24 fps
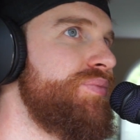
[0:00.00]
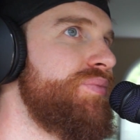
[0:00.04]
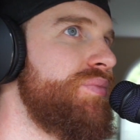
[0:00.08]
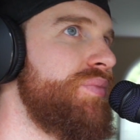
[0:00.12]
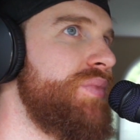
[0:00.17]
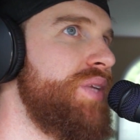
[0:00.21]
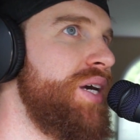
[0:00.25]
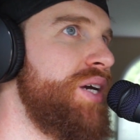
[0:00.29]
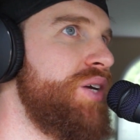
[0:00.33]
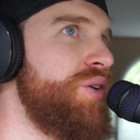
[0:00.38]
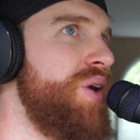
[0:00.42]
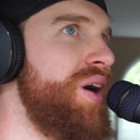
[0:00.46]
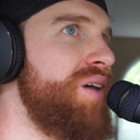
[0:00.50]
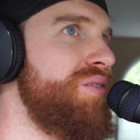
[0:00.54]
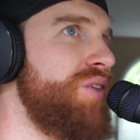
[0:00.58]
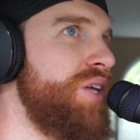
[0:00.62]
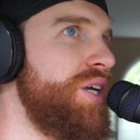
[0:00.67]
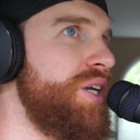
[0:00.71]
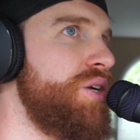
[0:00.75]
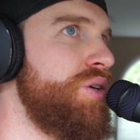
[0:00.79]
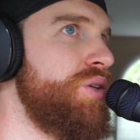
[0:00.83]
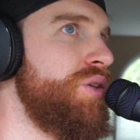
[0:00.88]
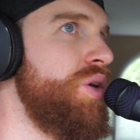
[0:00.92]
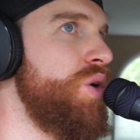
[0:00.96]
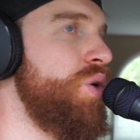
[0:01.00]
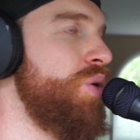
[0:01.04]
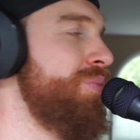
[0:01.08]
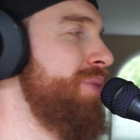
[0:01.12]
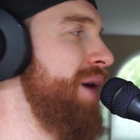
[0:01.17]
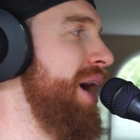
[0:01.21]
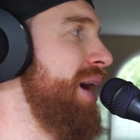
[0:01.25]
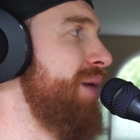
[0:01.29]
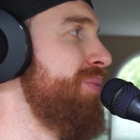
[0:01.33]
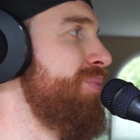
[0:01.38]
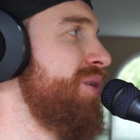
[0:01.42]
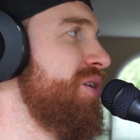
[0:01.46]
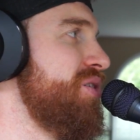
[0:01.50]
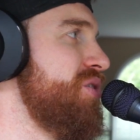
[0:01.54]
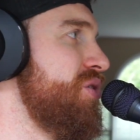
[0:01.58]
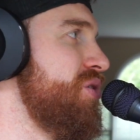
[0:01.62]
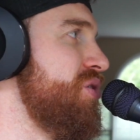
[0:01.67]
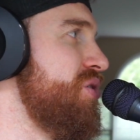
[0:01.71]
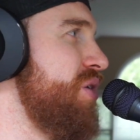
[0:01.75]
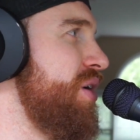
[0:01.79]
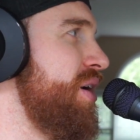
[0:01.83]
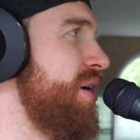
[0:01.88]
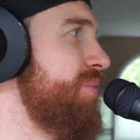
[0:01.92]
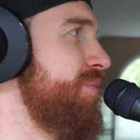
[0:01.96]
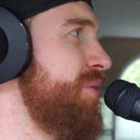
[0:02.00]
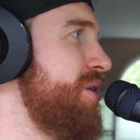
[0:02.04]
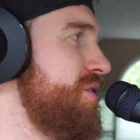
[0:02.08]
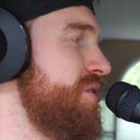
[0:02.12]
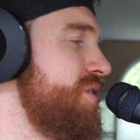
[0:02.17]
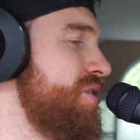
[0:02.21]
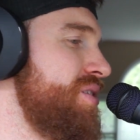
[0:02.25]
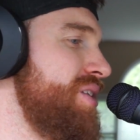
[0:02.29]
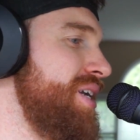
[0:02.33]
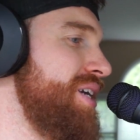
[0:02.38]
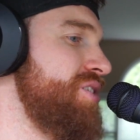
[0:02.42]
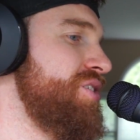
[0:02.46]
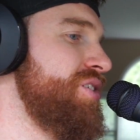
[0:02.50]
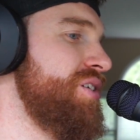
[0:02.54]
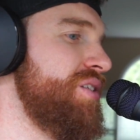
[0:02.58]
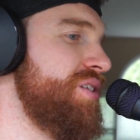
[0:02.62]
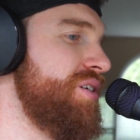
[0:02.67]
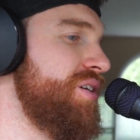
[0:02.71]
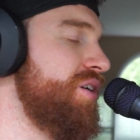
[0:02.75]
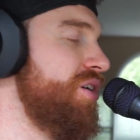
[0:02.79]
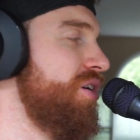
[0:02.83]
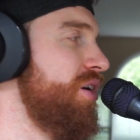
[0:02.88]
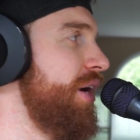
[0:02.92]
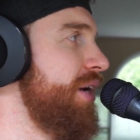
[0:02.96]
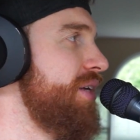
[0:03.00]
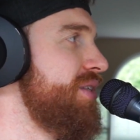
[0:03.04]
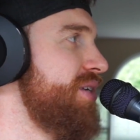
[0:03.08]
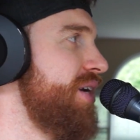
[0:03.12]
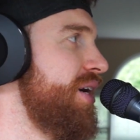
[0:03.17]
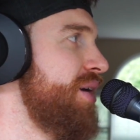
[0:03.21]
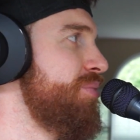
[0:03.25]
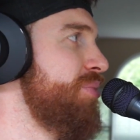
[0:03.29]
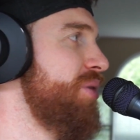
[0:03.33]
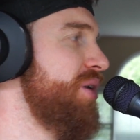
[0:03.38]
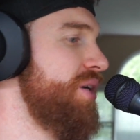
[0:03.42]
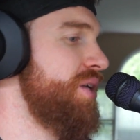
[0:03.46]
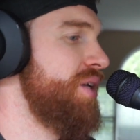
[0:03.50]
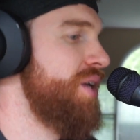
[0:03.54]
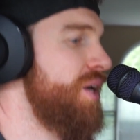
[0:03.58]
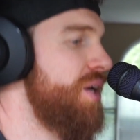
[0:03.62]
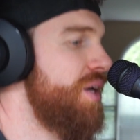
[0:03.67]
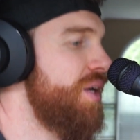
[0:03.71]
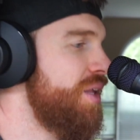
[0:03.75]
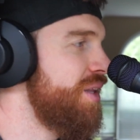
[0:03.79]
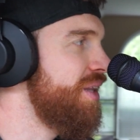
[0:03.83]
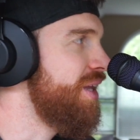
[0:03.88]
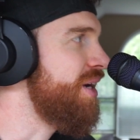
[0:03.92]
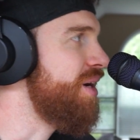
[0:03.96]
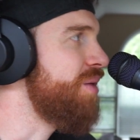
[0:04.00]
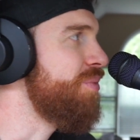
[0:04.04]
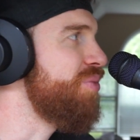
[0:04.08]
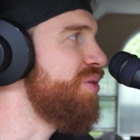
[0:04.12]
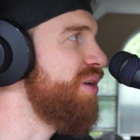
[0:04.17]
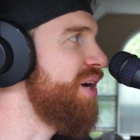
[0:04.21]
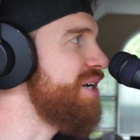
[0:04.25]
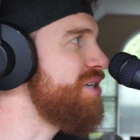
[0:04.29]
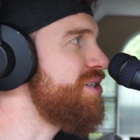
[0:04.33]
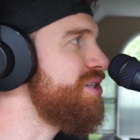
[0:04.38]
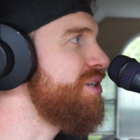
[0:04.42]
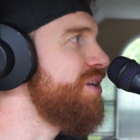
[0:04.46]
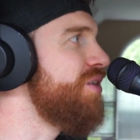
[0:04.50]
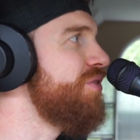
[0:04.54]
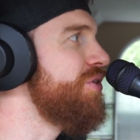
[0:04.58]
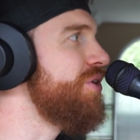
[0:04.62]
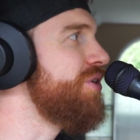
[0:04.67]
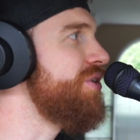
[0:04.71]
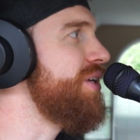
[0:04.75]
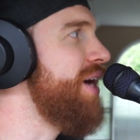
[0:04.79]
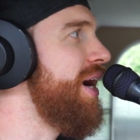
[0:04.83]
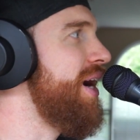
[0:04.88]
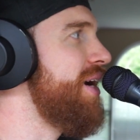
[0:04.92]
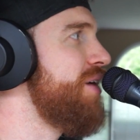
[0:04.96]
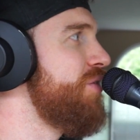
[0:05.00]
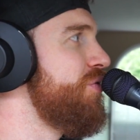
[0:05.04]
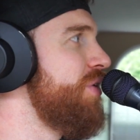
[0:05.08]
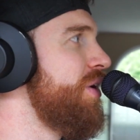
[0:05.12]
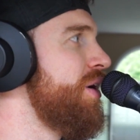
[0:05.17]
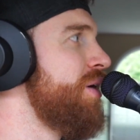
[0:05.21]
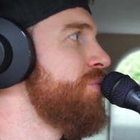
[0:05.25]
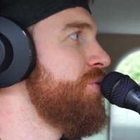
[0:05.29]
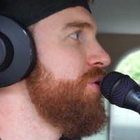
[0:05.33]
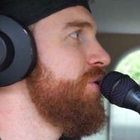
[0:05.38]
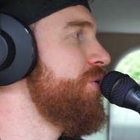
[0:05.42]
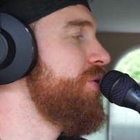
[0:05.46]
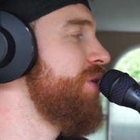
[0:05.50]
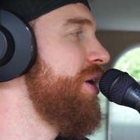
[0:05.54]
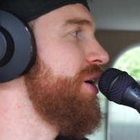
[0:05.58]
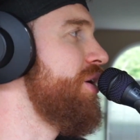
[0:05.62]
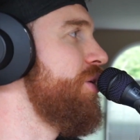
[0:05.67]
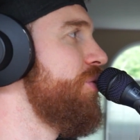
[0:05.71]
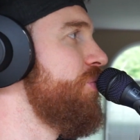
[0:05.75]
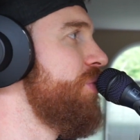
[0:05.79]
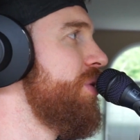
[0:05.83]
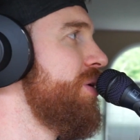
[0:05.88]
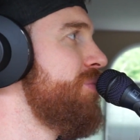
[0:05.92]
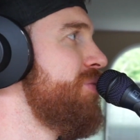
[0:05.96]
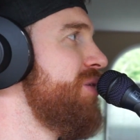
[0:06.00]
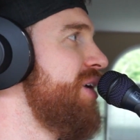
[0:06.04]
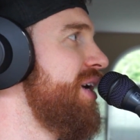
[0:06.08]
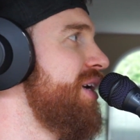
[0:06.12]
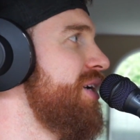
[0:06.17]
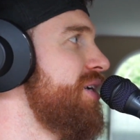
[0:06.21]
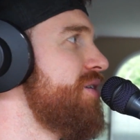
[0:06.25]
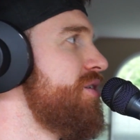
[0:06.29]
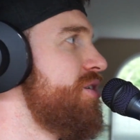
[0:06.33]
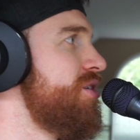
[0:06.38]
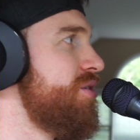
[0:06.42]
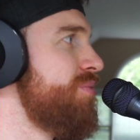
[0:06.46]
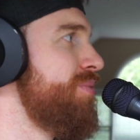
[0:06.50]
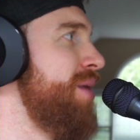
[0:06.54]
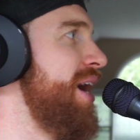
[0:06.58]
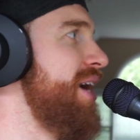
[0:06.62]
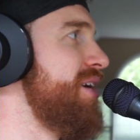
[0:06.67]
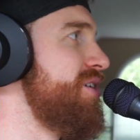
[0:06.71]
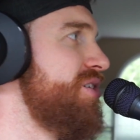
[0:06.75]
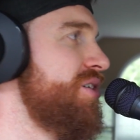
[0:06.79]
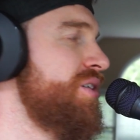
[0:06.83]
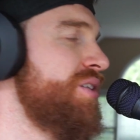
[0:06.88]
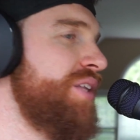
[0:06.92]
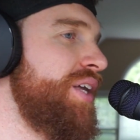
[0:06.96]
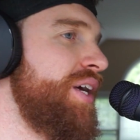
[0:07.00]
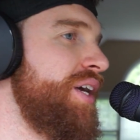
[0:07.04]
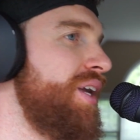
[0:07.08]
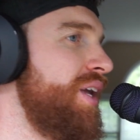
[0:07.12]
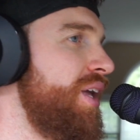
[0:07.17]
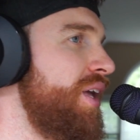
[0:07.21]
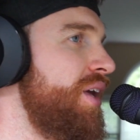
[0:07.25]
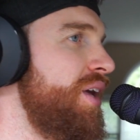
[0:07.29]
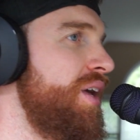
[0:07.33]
yeah, you have like your lower back muscles, your hip muscles, that shit's gonna all get tight, but that compression of your diaphragm, dude, like your rib cage smashing, like